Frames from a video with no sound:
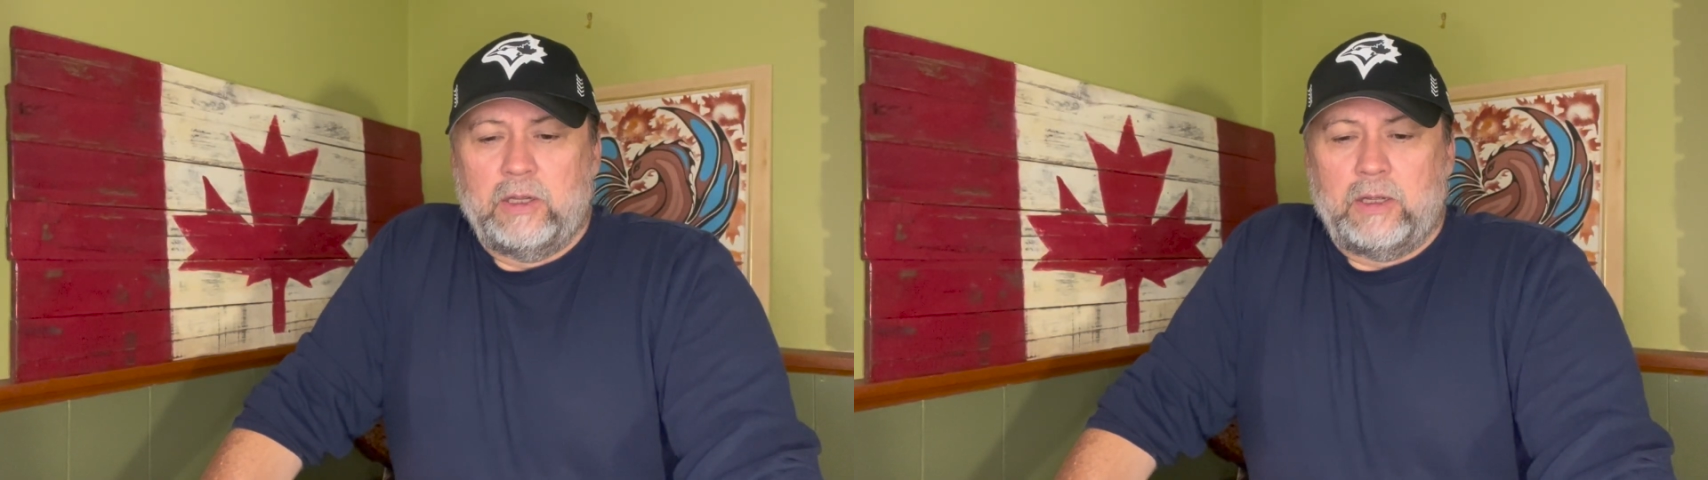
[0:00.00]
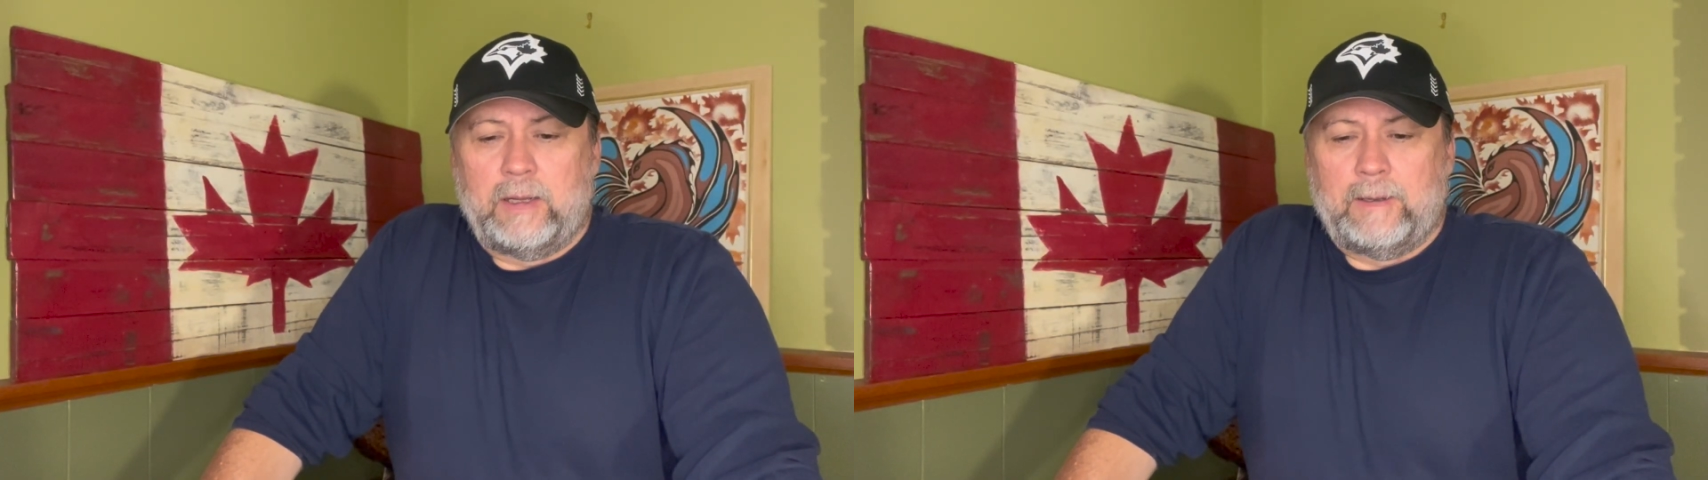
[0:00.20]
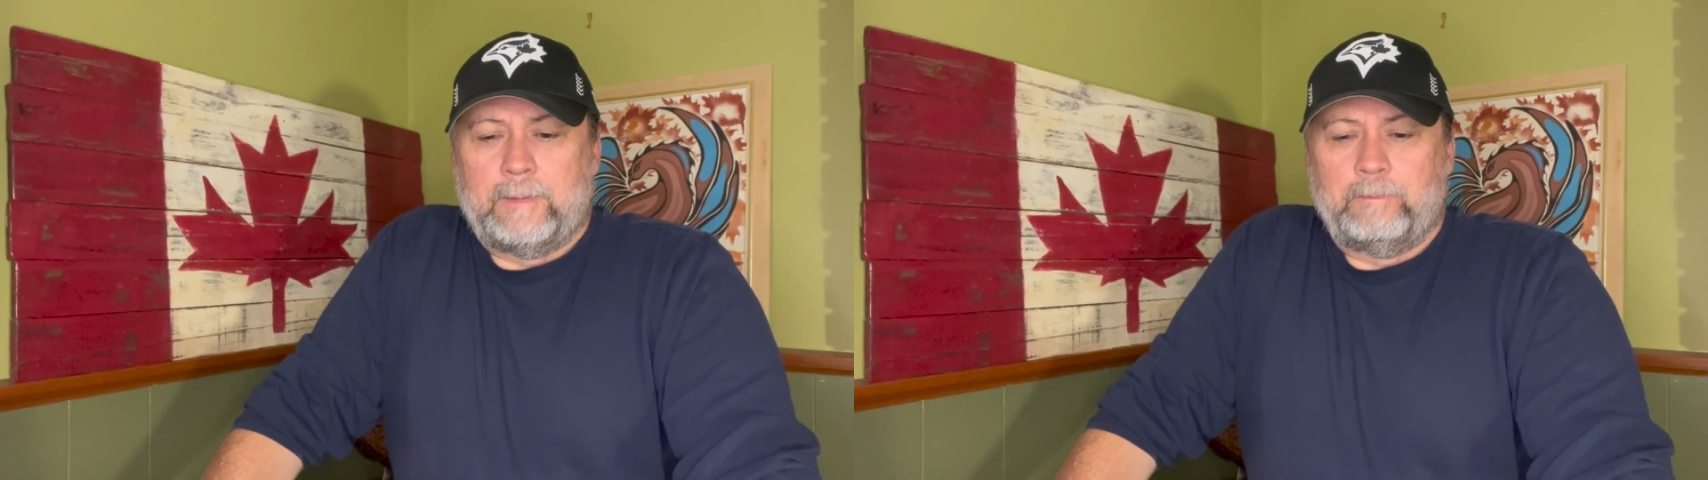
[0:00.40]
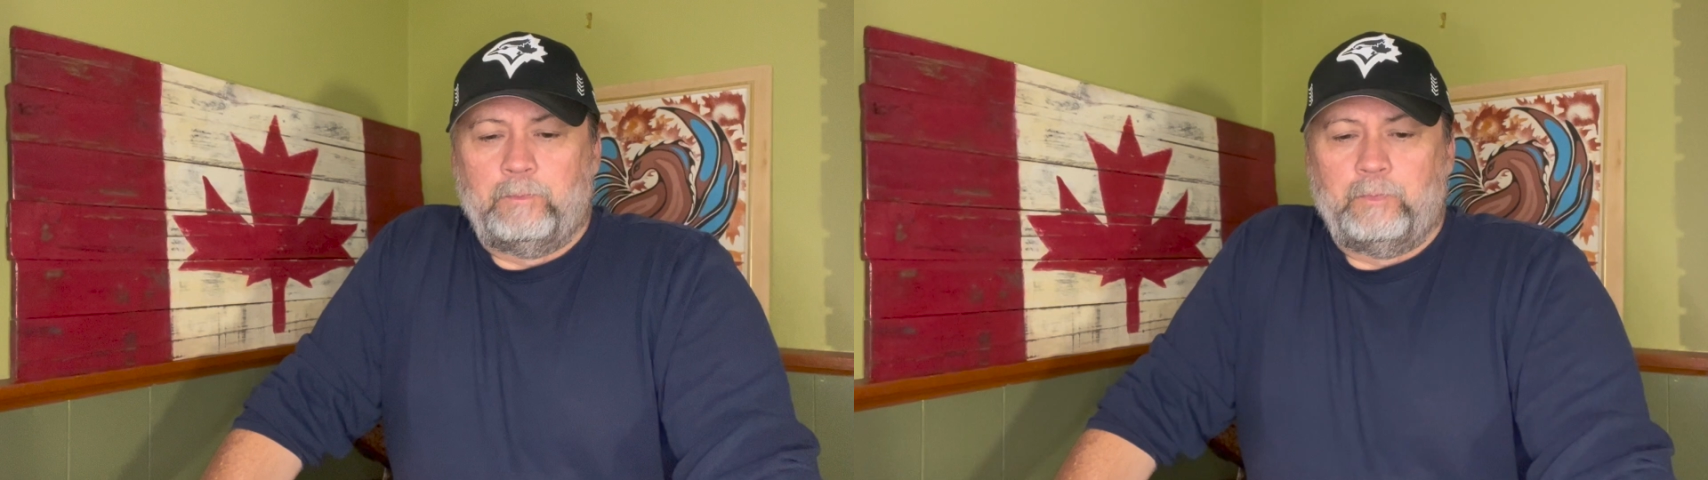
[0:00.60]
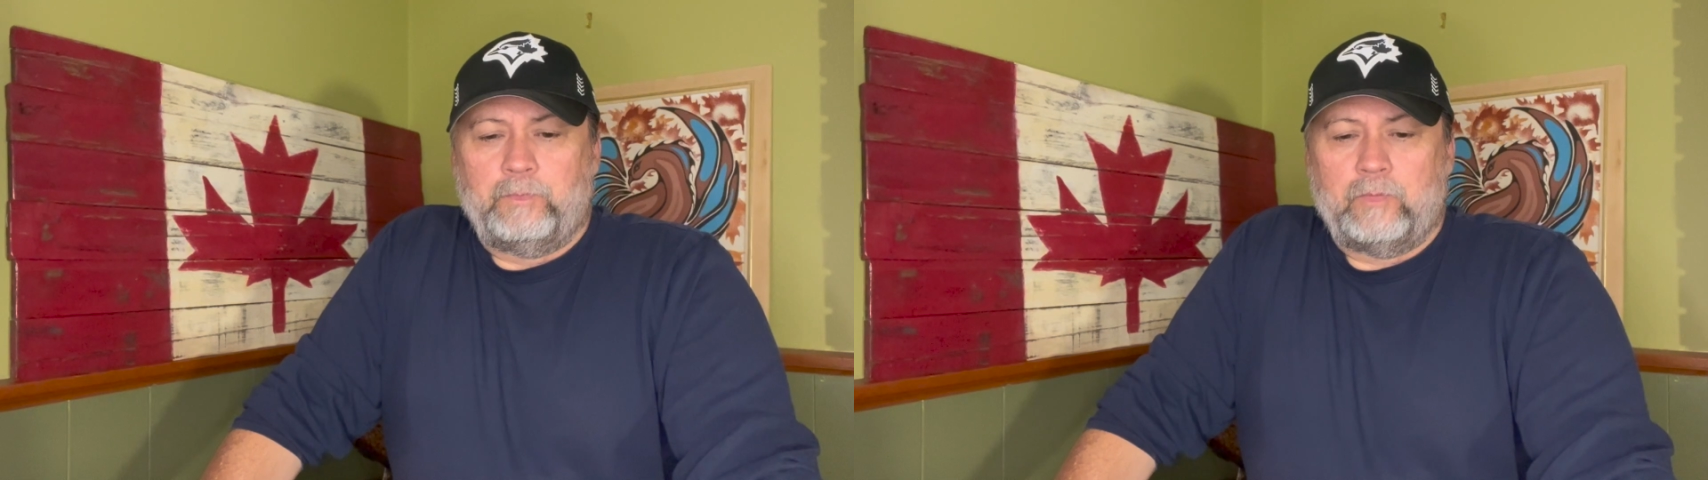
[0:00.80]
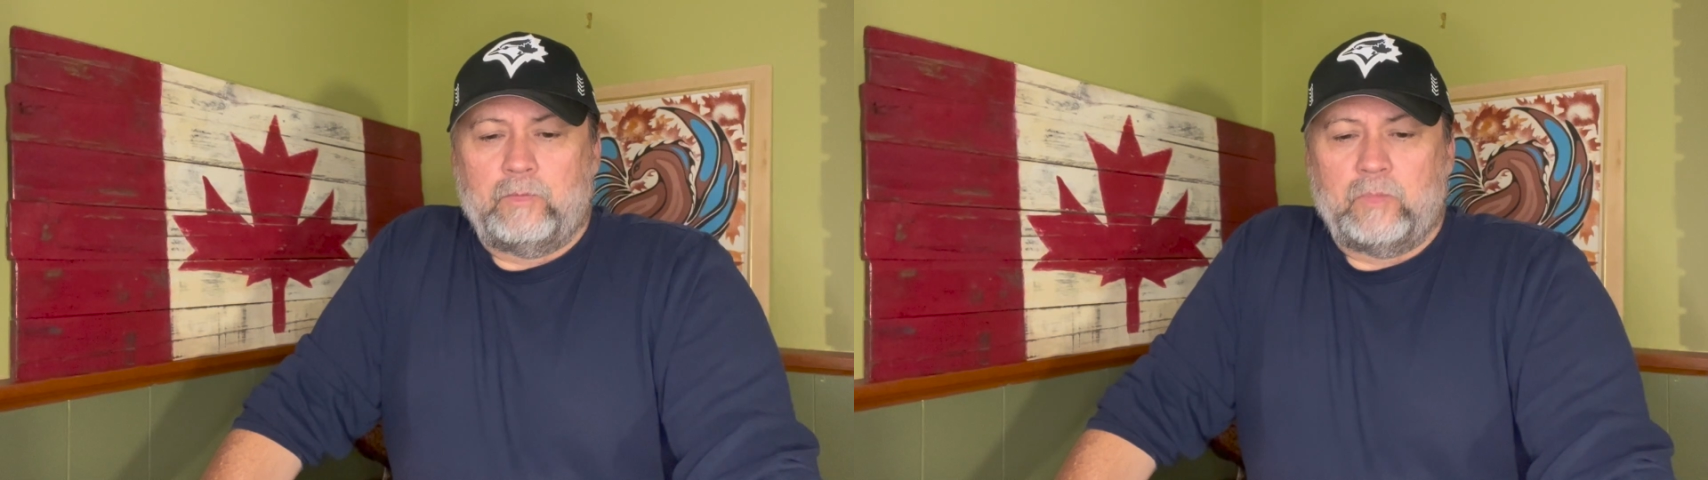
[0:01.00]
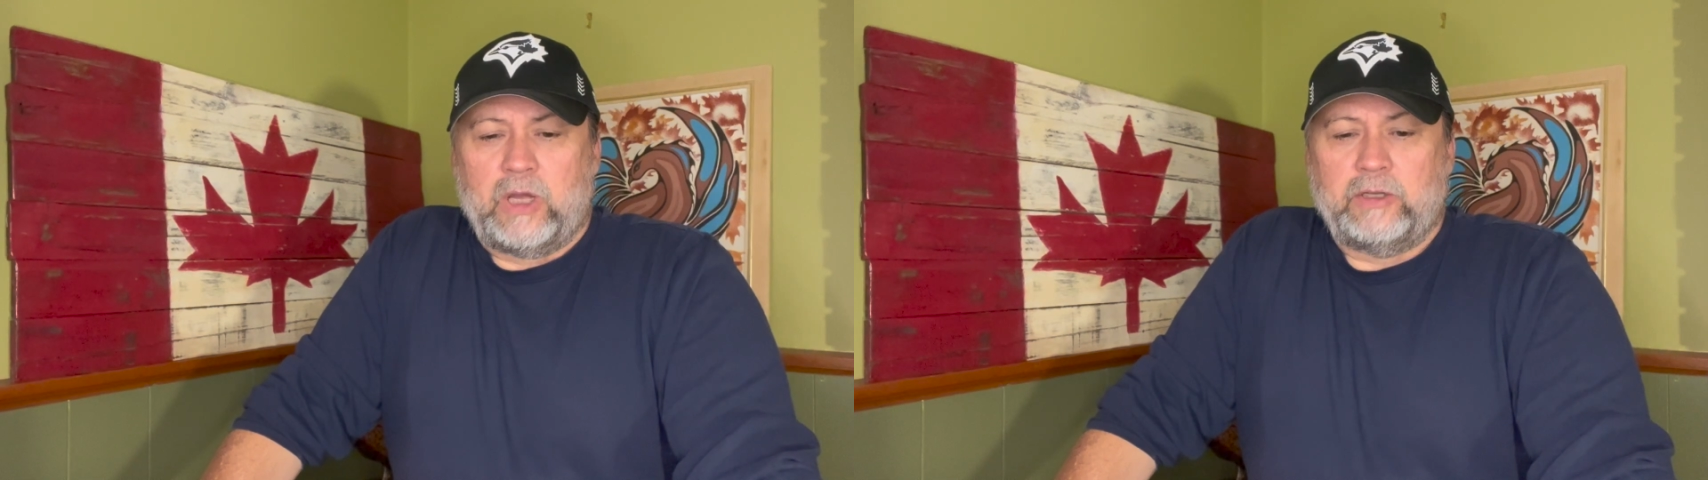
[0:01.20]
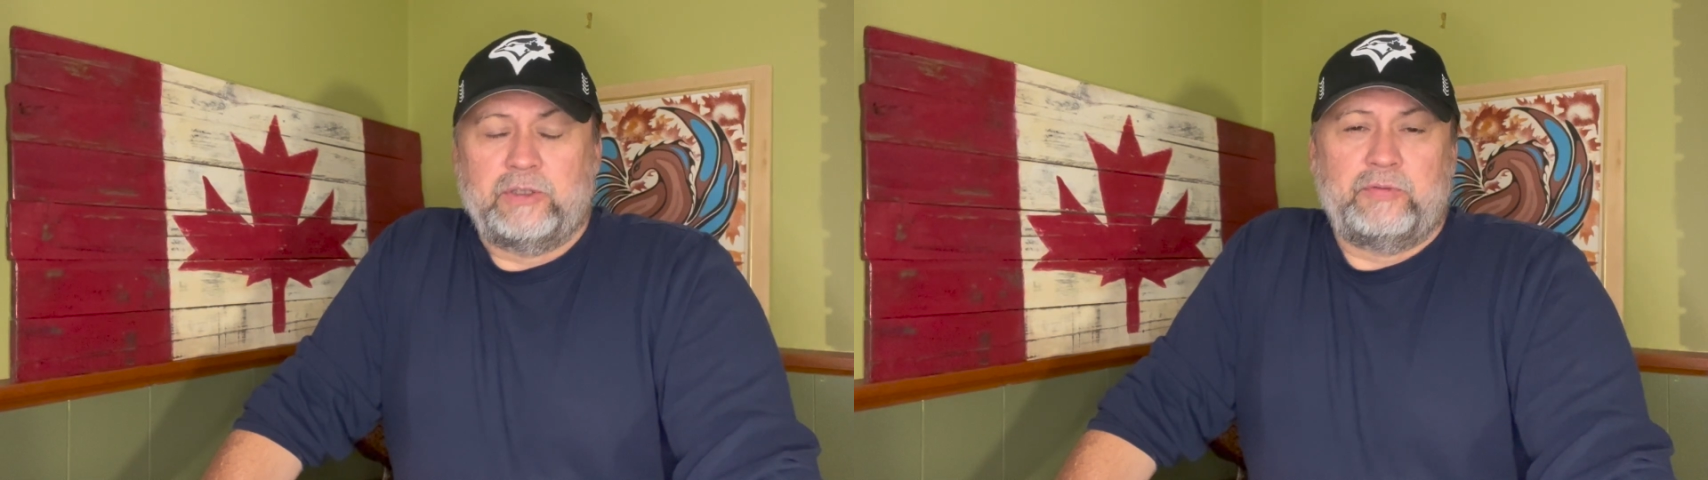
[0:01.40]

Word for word: Um, I just